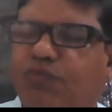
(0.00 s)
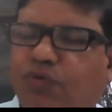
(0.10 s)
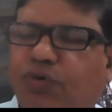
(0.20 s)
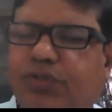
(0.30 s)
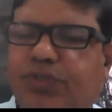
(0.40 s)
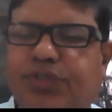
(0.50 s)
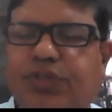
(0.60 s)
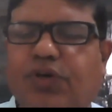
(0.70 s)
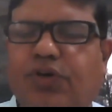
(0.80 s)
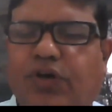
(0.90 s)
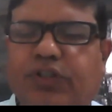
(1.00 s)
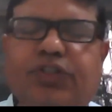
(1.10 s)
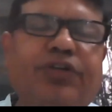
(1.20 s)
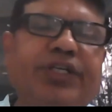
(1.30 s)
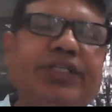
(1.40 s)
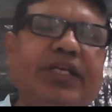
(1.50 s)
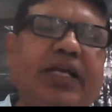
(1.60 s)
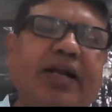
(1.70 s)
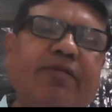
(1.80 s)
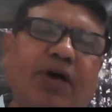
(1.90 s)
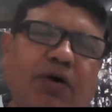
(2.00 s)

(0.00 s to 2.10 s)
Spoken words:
force, authority, and